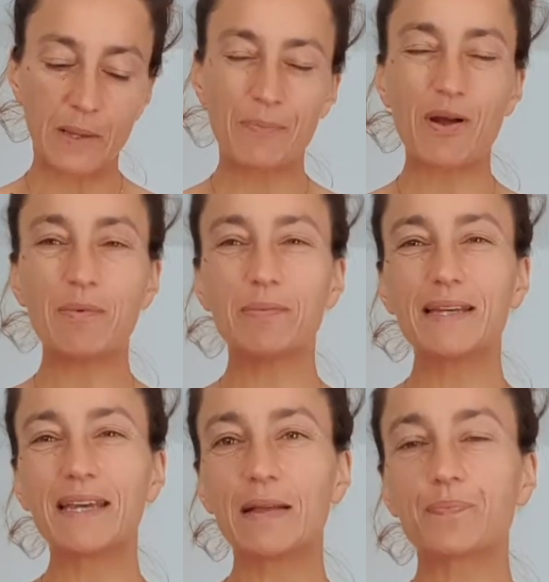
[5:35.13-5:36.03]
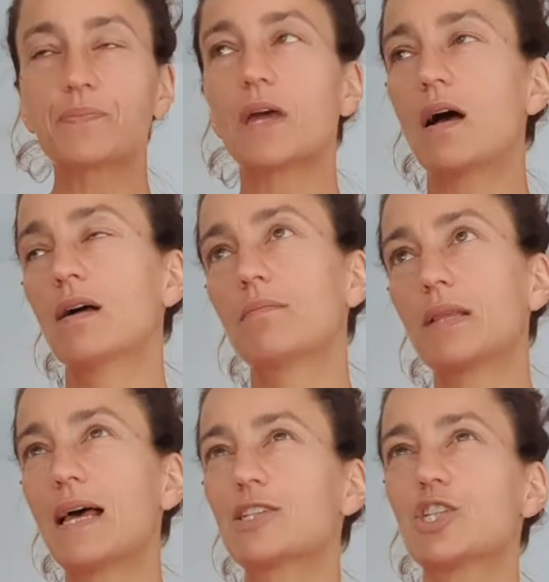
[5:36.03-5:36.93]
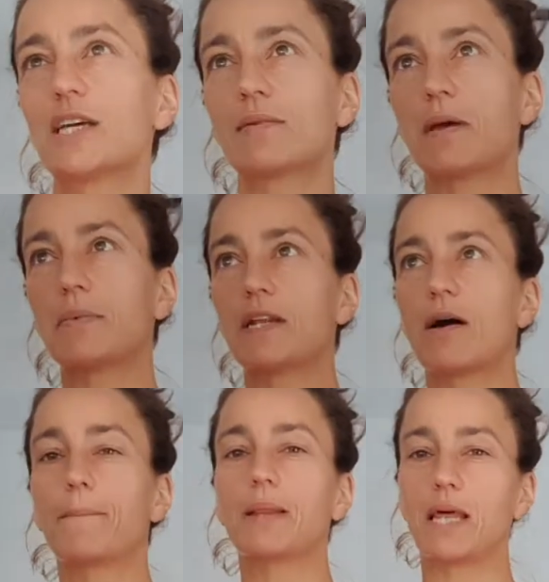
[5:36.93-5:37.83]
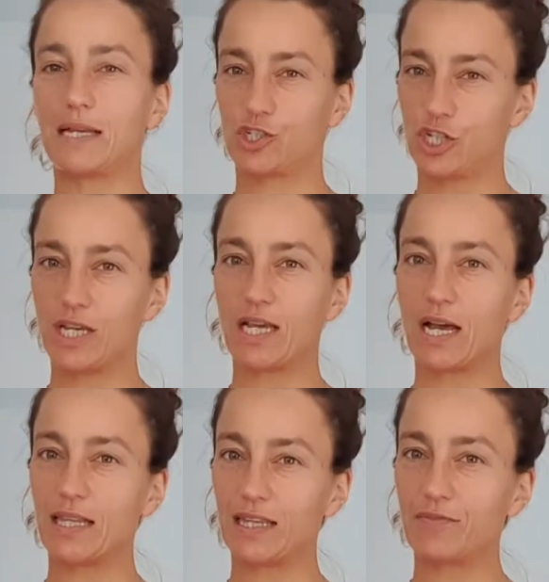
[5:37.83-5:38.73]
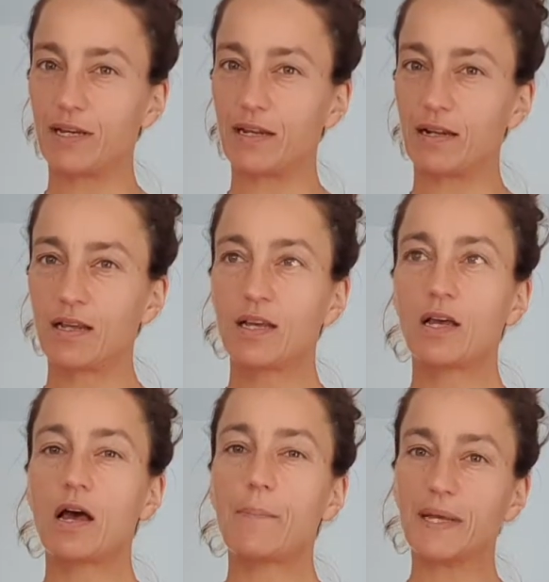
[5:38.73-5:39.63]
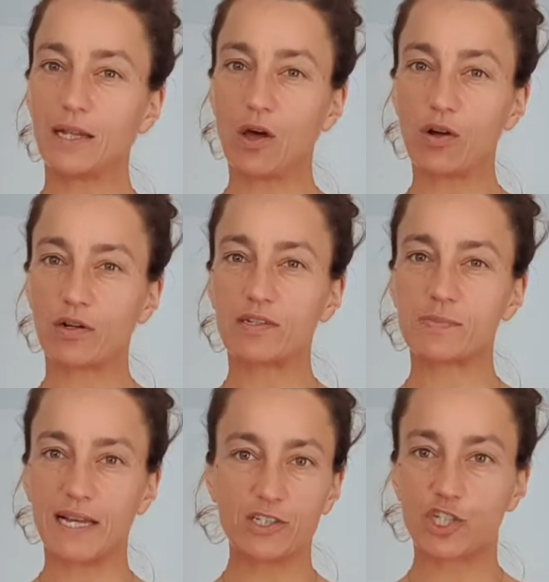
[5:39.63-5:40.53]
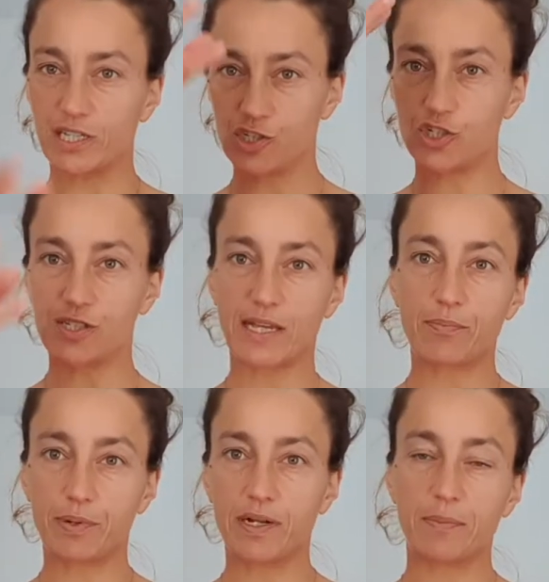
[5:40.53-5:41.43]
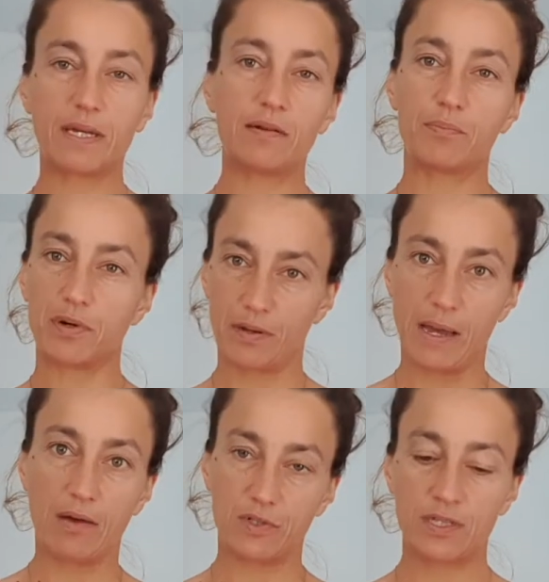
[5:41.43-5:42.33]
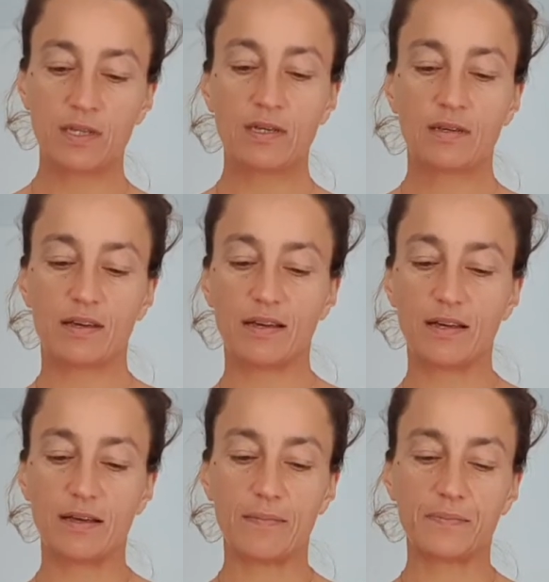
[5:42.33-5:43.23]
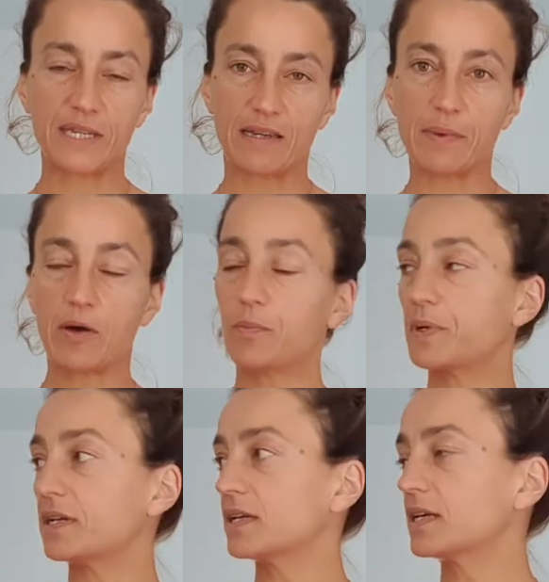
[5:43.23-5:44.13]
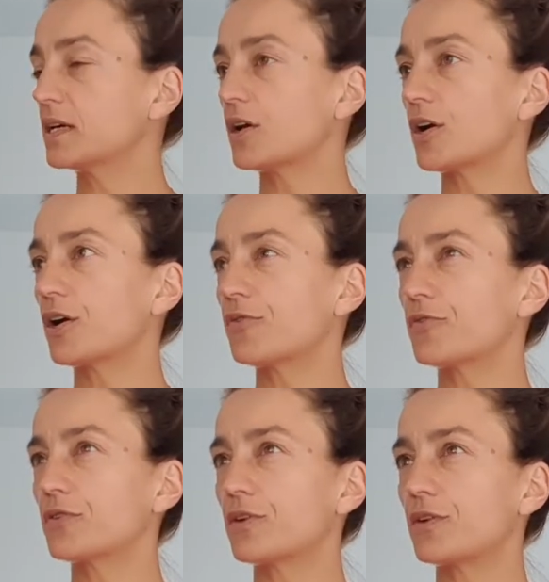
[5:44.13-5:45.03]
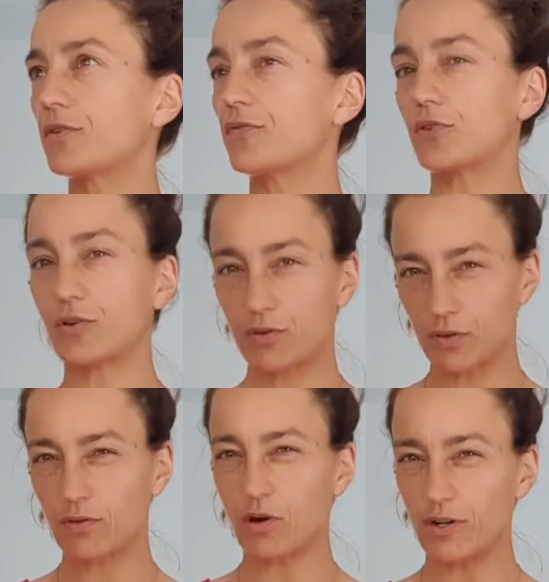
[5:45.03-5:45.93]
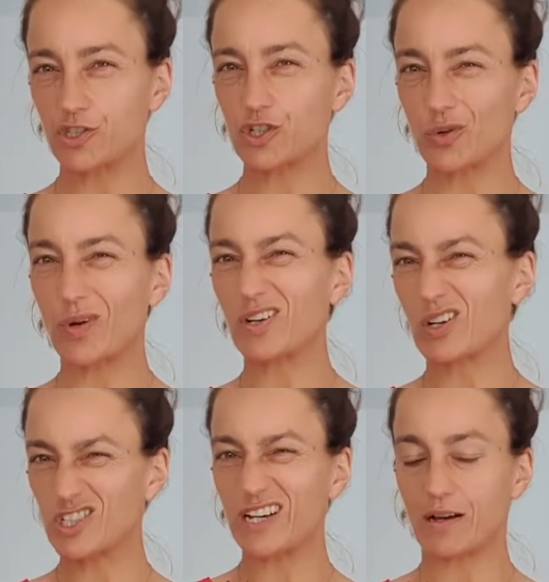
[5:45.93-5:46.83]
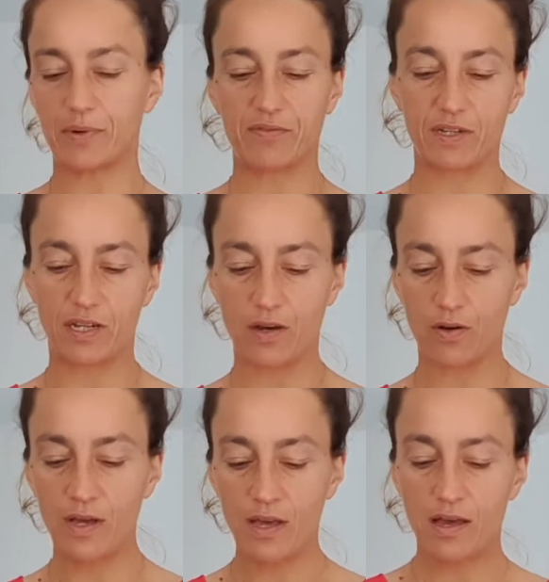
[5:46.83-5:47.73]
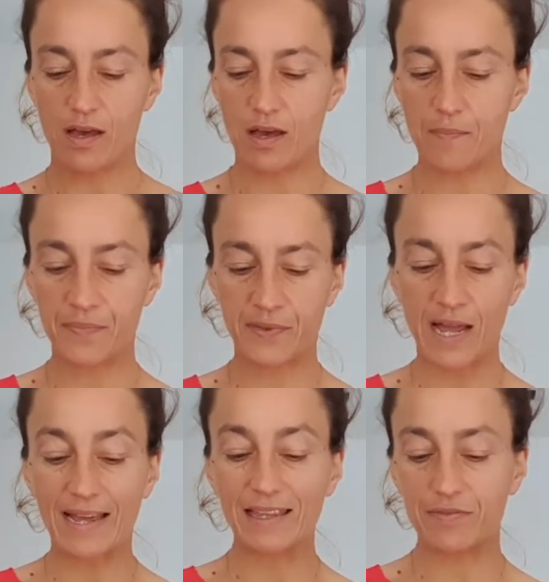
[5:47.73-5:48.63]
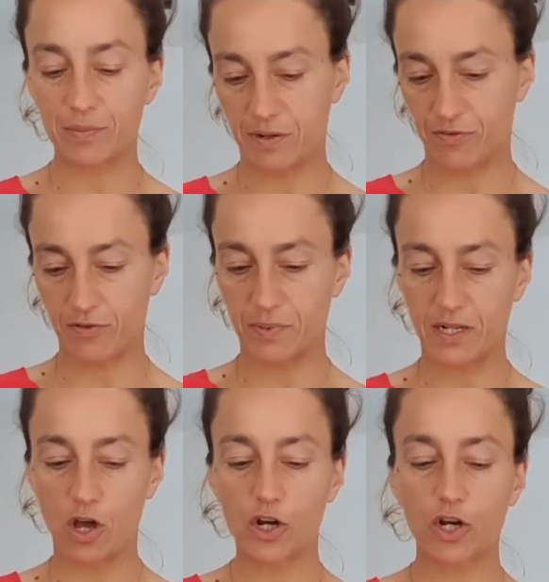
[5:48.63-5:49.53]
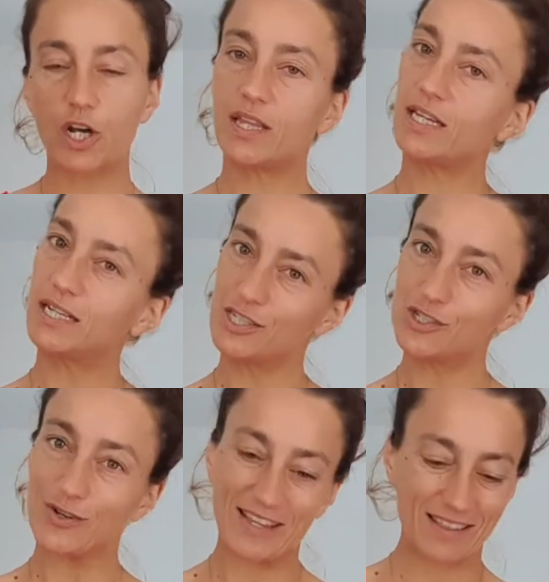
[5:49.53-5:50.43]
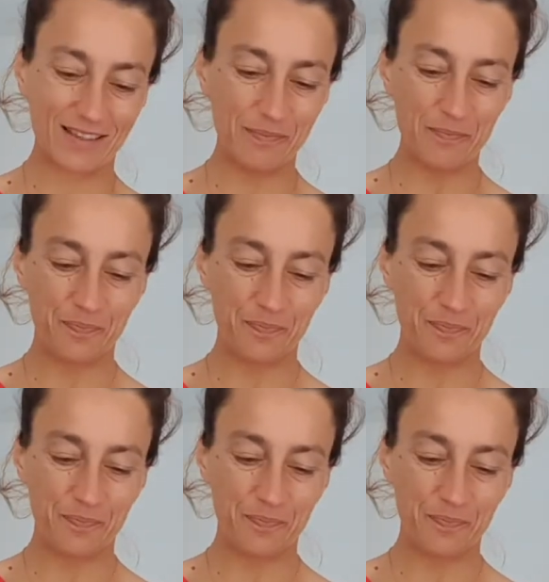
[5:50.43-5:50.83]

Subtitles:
Probably blanching, maybe not blanching. I leave it a bit longer because blanching is just like put them in, put them out, take them out. But here for the artichoke one, go check out my video. I leave them in for a bit longer and then I strain them